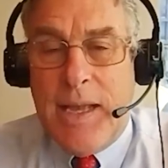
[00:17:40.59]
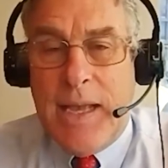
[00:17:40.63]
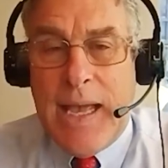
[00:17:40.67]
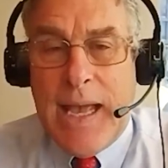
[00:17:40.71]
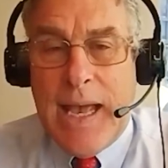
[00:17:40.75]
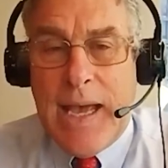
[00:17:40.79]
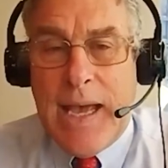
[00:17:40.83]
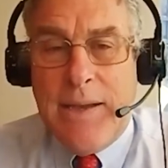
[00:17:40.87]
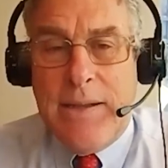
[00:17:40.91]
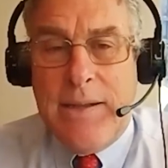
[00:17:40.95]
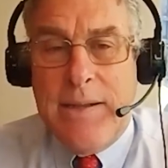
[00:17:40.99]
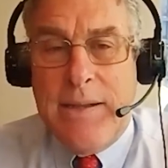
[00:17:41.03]

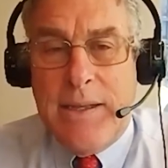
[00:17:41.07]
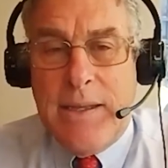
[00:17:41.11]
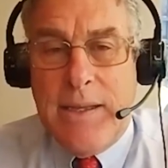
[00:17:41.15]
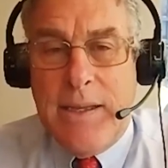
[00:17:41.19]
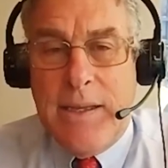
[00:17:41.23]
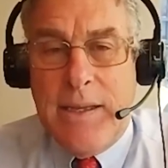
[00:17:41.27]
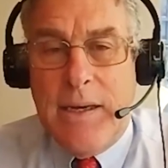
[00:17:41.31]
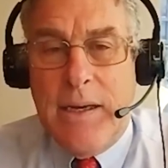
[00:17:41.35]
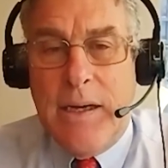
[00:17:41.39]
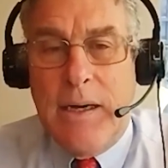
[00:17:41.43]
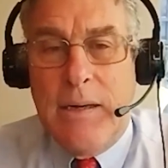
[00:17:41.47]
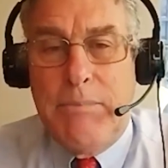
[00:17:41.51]
had
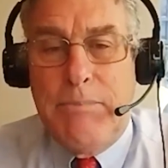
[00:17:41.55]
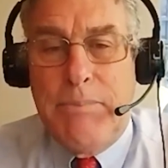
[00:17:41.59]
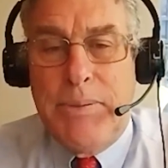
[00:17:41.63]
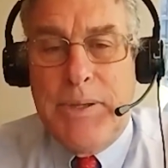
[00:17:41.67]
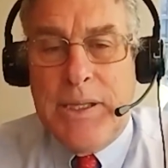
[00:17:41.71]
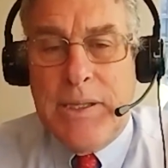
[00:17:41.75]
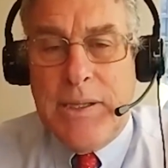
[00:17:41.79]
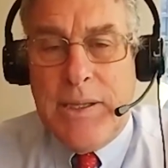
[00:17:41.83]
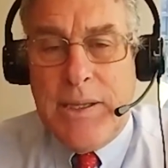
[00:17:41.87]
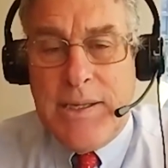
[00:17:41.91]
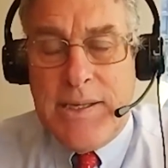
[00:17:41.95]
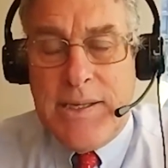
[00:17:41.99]
the
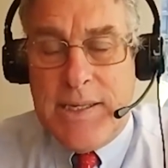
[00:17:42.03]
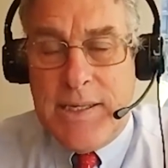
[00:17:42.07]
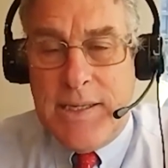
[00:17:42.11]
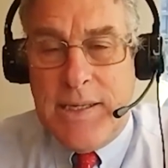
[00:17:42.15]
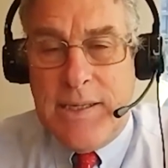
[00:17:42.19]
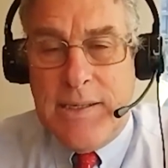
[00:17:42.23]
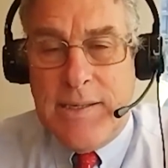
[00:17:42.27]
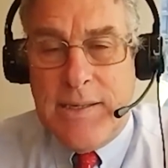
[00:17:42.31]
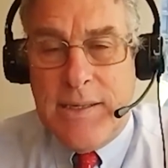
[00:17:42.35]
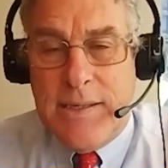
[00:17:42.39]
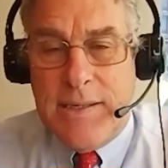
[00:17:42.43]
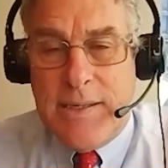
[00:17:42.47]

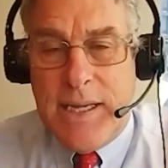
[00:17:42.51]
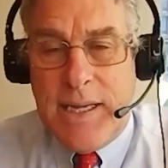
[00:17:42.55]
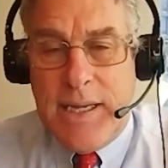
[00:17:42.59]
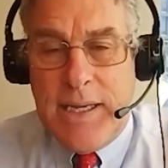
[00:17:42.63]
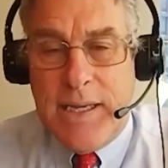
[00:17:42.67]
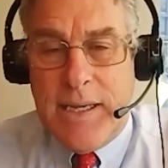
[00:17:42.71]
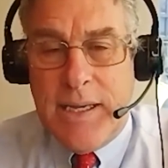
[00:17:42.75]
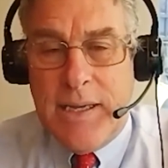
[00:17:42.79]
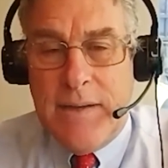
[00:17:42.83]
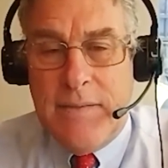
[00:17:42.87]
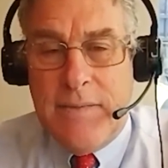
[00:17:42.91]
ability to take